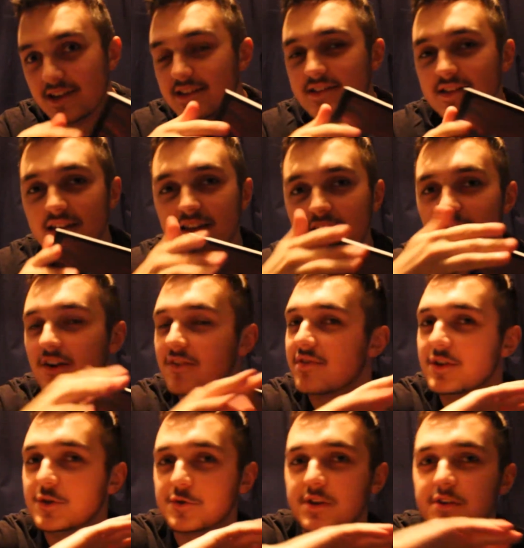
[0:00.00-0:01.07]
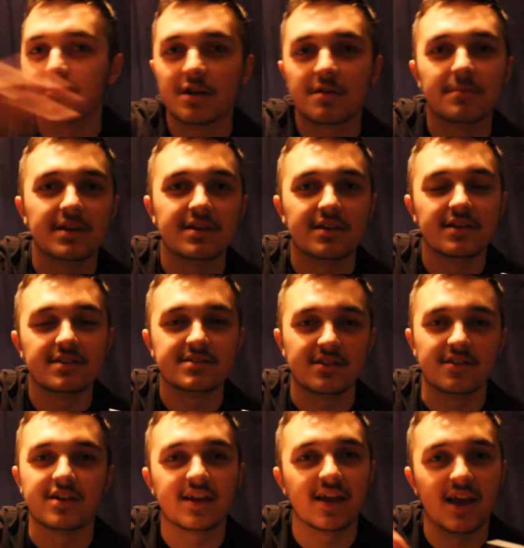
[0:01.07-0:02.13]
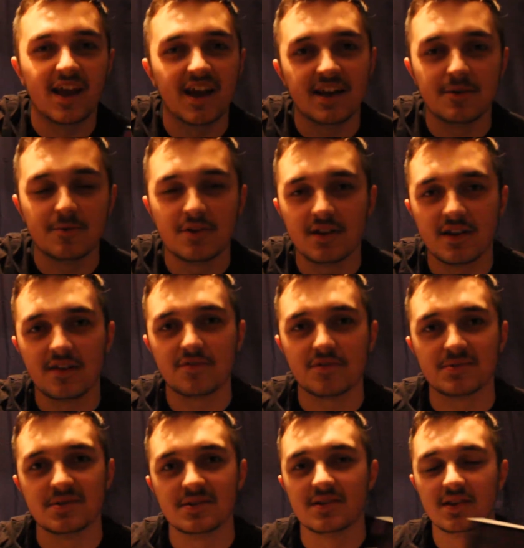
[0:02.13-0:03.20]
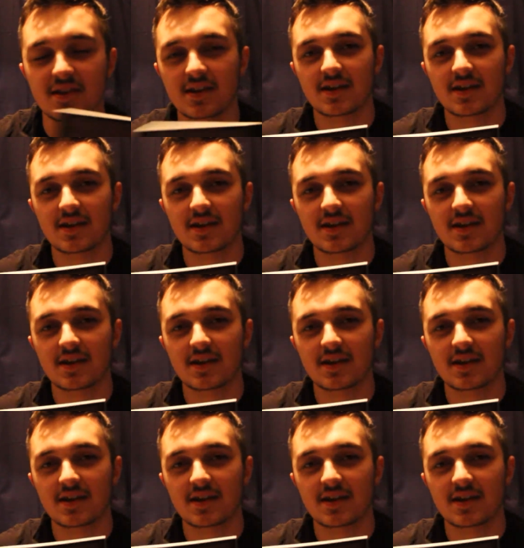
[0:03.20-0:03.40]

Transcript: See, now I've literally recommended it to like anyone and everyone.